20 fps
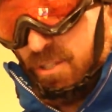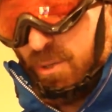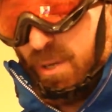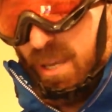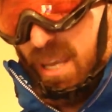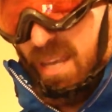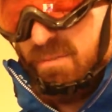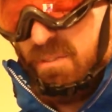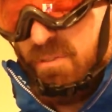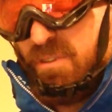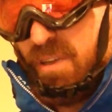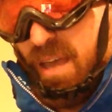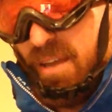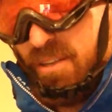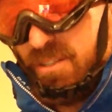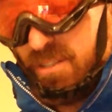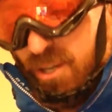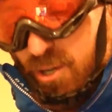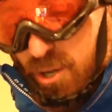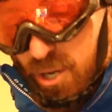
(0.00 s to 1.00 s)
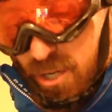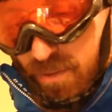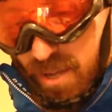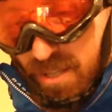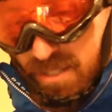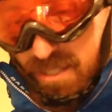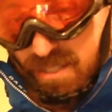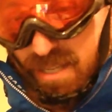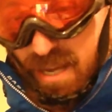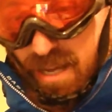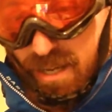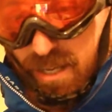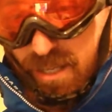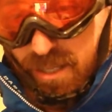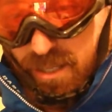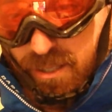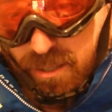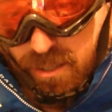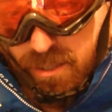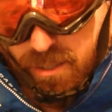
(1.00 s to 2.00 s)
so even if you hadn't heard of it as a
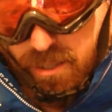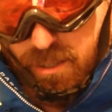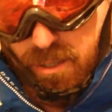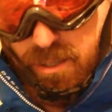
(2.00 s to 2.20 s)
technique,